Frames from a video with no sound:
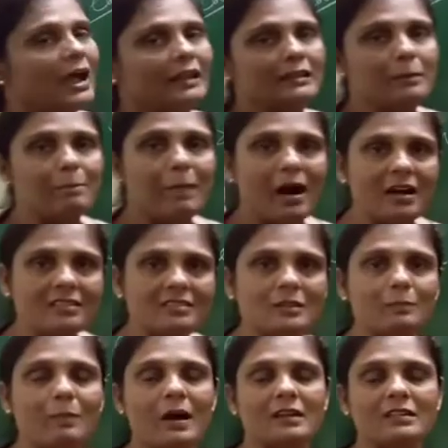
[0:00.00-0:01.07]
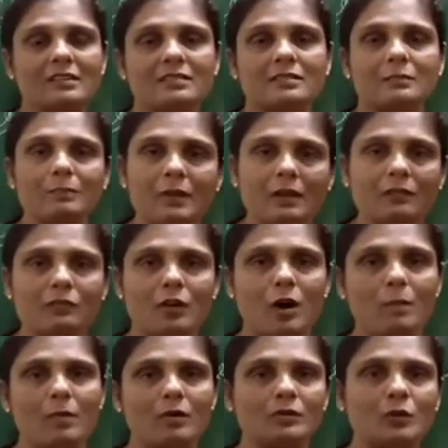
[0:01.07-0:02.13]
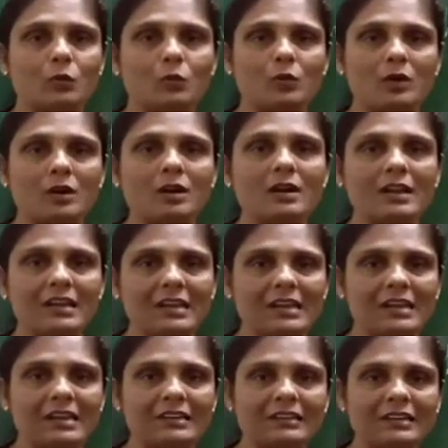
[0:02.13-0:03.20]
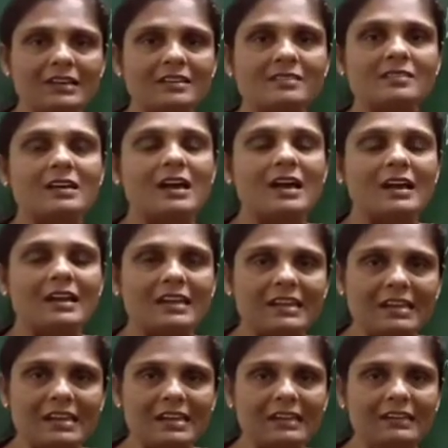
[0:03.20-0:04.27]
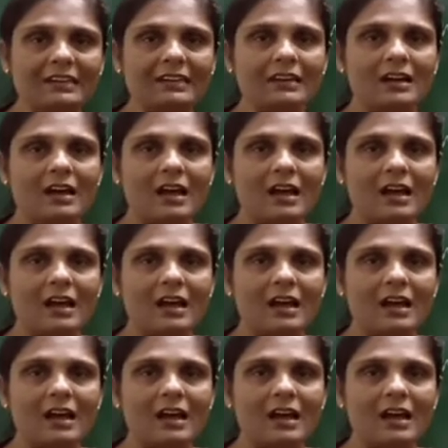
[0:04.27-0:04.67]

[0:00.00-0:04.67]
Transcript: And the past participle form of the word eat is eat,